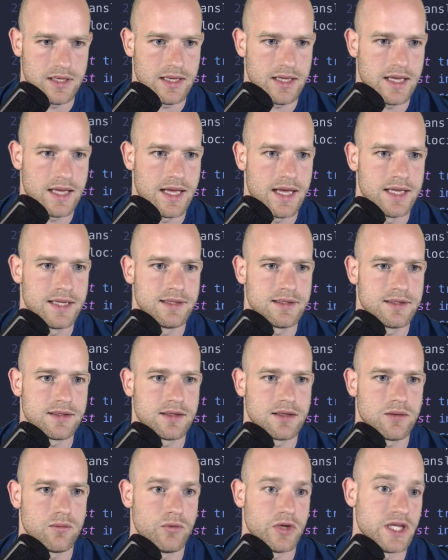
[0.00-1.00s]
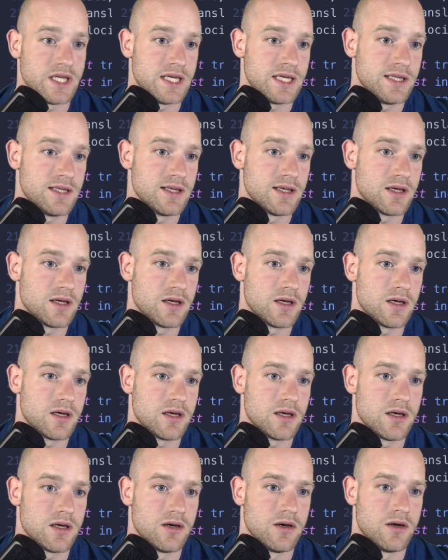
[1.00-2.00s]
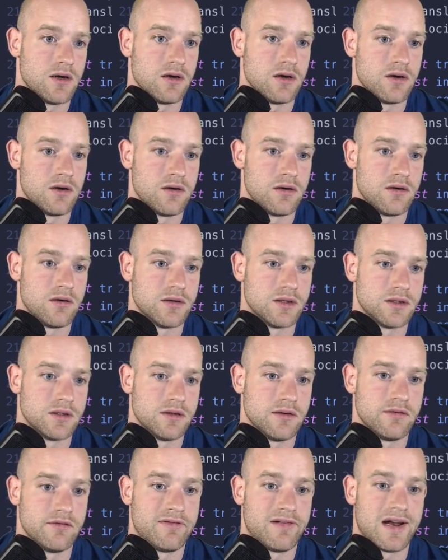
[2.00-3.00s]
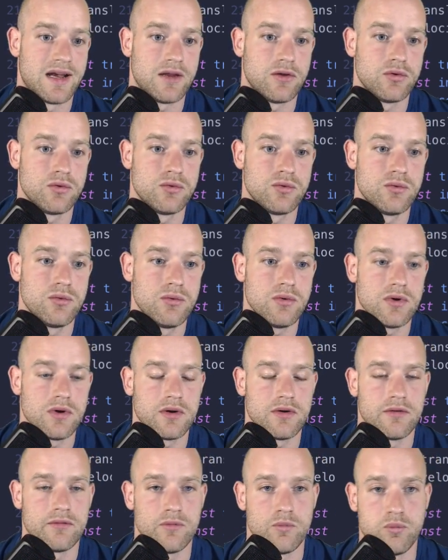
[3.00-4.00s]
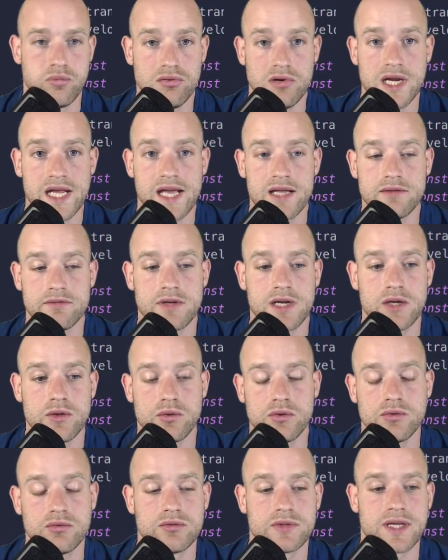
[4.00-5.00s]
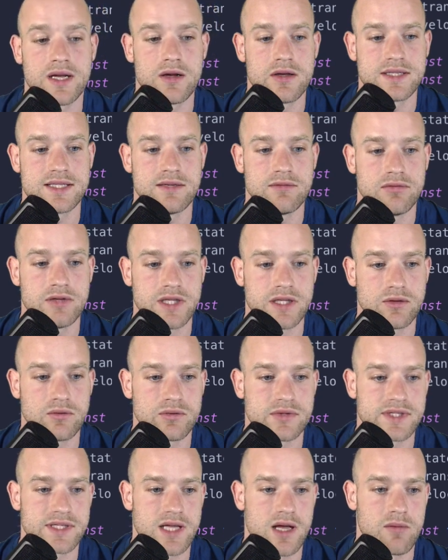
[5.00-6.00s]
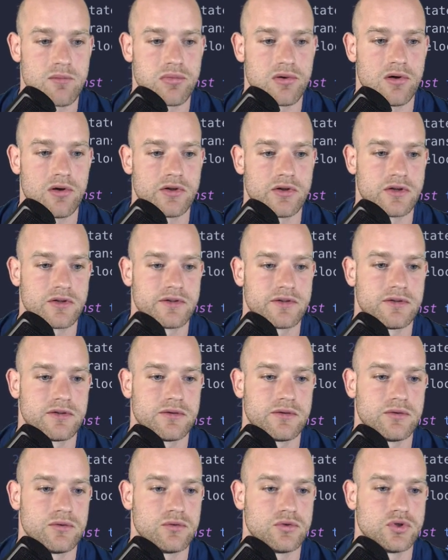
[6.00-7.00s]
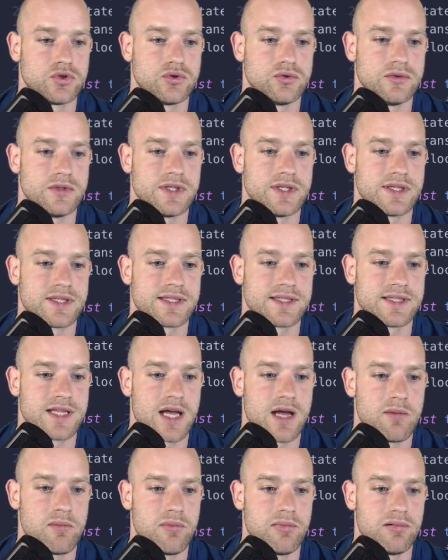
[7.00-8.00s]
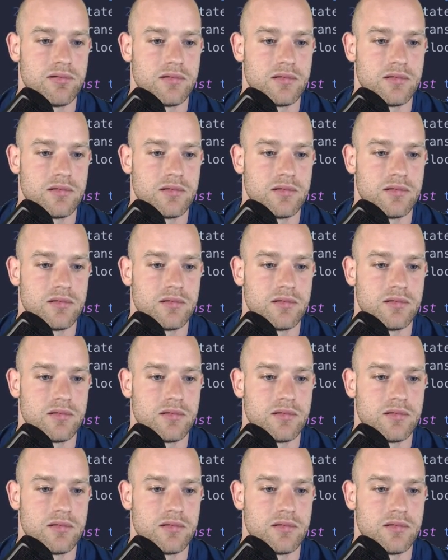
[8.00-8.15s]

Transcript: and we need a value, a Boolean value, to tell us if we need to snap or not. So should snap